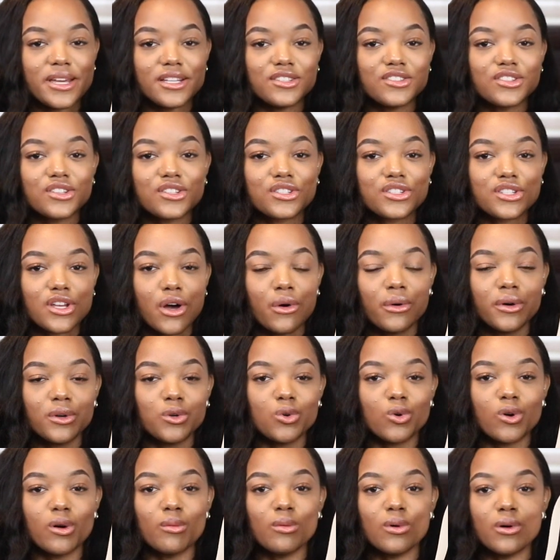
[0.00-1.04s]
It's so
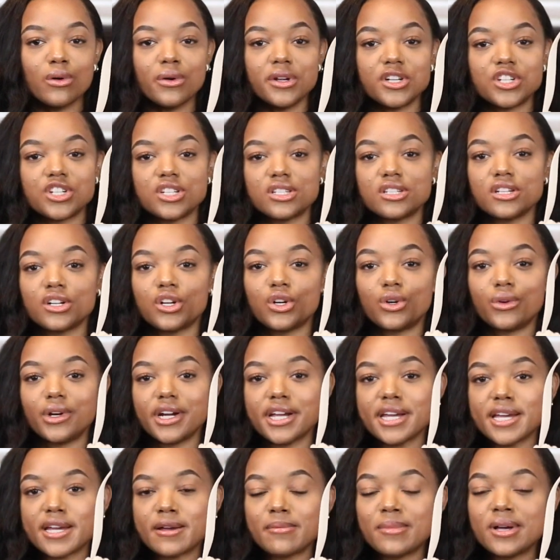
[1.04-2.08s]
adorable. It's just a
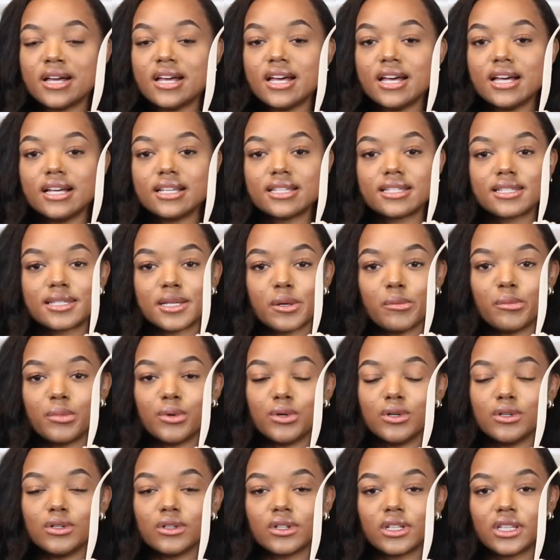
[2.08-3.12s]
cream,
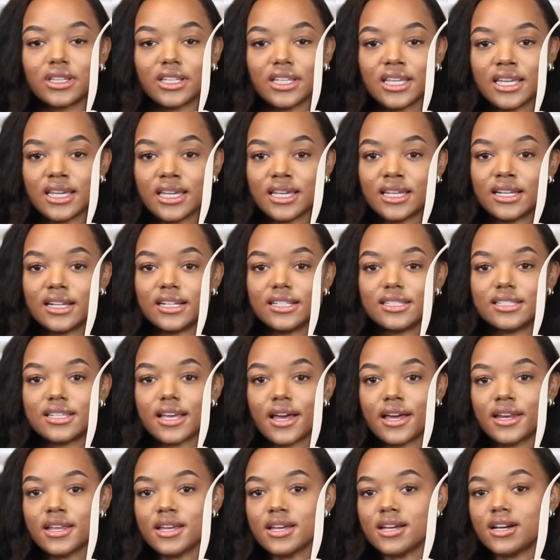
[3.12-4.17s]
simple, clean
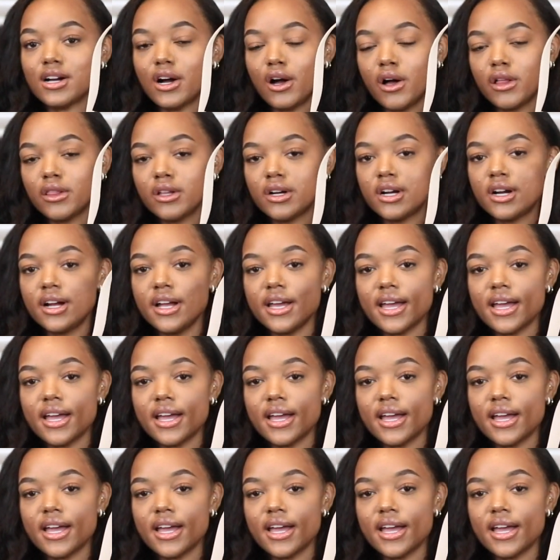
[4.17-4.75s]
teddy color.